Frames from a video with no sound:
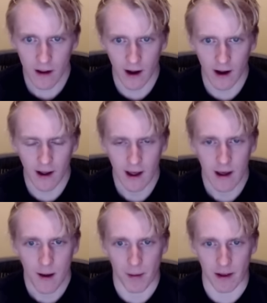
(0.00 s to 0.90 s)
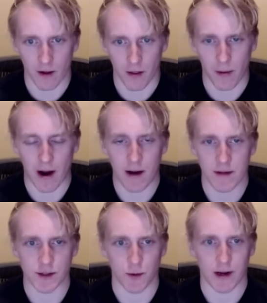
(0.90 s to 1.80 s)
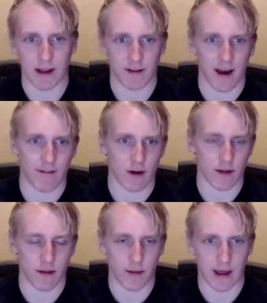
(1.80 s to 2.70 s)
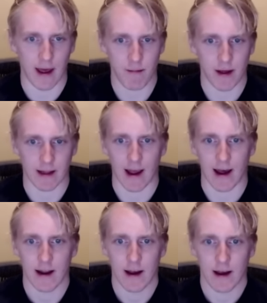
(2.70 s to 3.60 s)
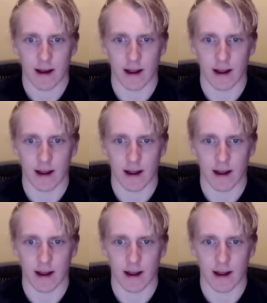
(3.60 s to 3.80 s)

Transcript: Uh, but you know, the problem is when he's having a really big game like that,